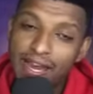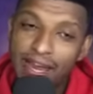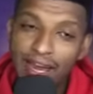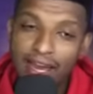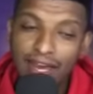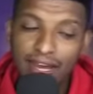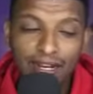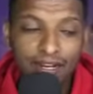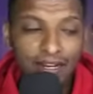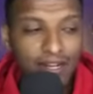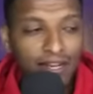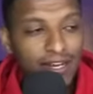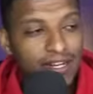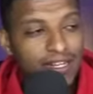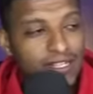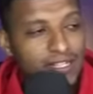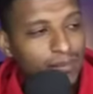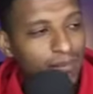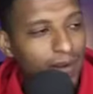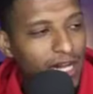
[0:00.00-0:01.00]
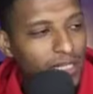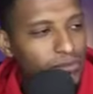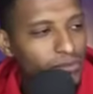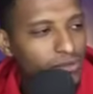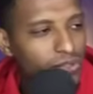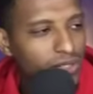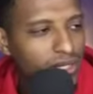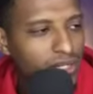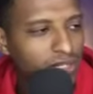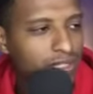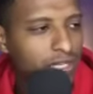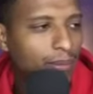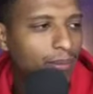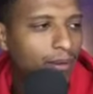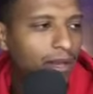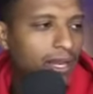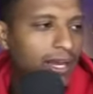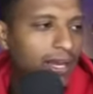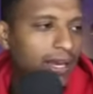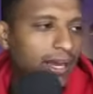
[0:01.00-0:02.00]
and it is a match between
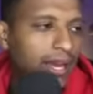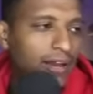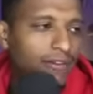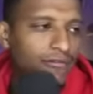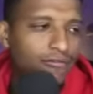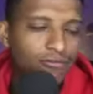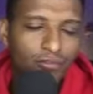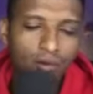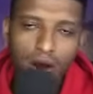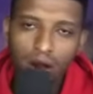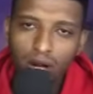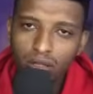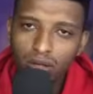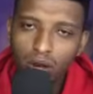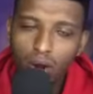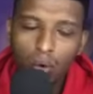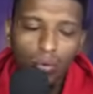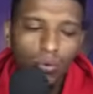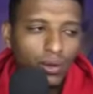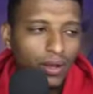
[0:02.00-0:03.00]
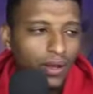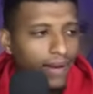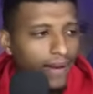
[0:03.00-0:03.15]
Zamalek and Pharco.